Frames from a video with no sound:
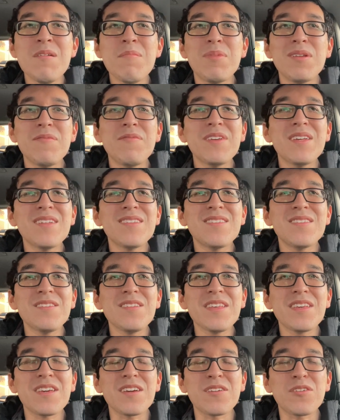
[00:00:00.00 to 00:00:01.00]
but if it gets
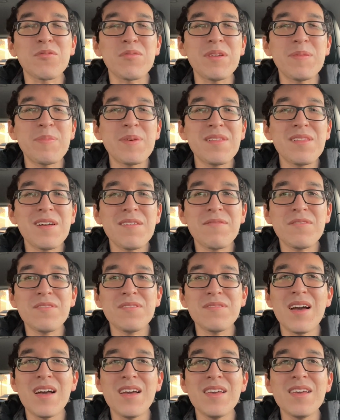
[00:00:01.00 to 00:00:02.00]
to like a creepy
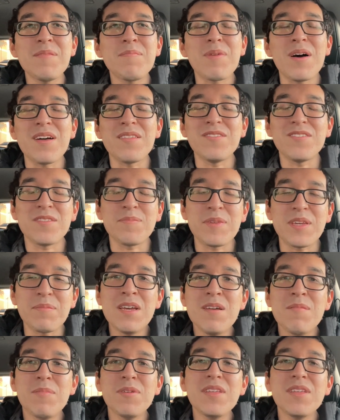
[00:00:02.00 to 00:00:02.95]
level, it bothers me.